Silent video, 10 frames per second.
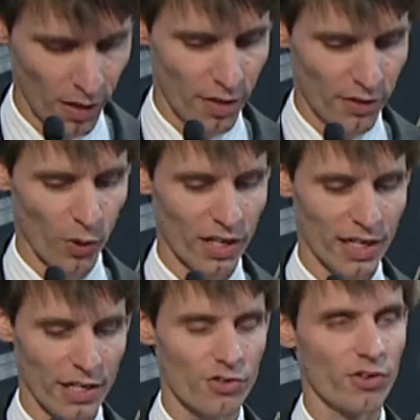the
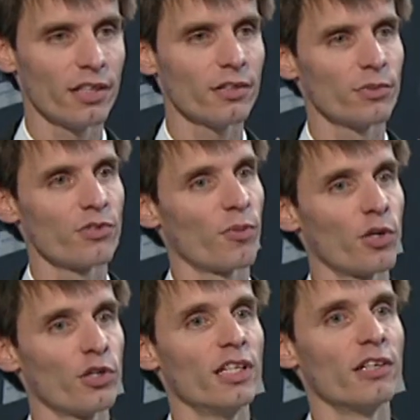winning entry was
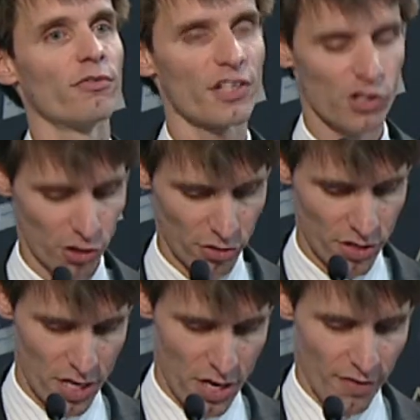reputedly rescued
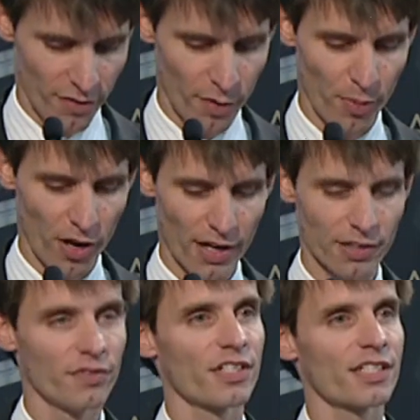from a
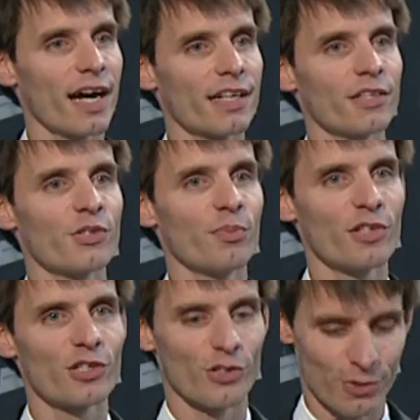pile of discarded
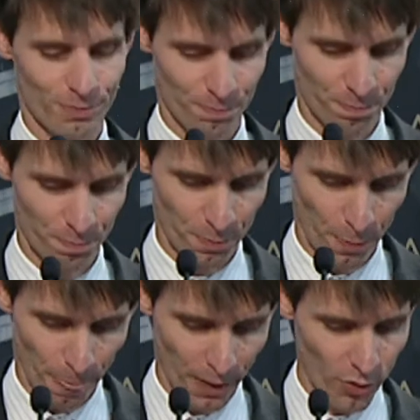submissions.
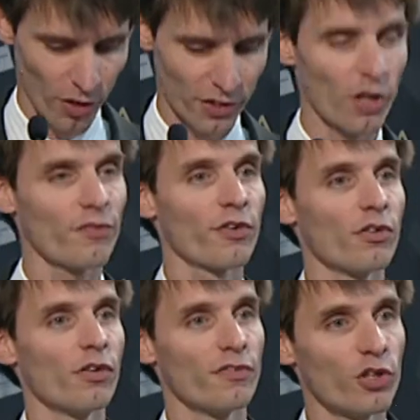Were it not for
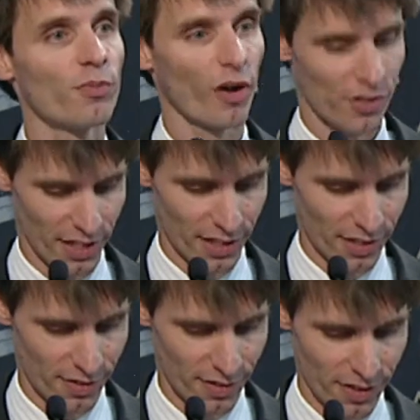a review
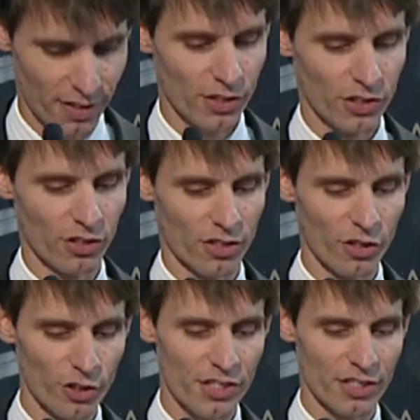process, John
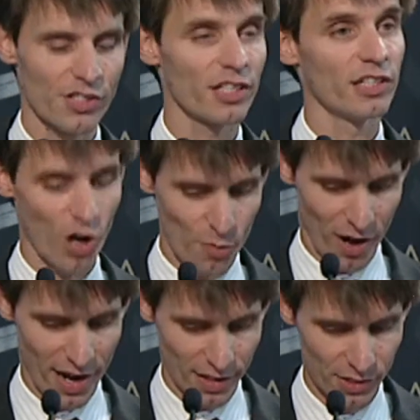Utzon Sydney Opera
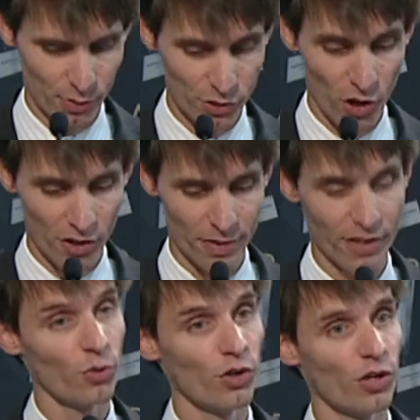House would not be
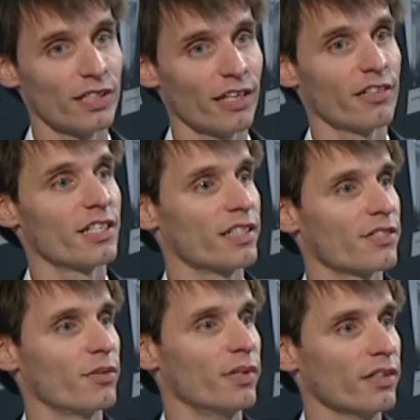the World Heritage
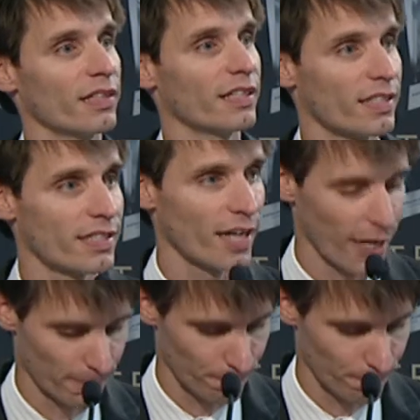listed building it is today.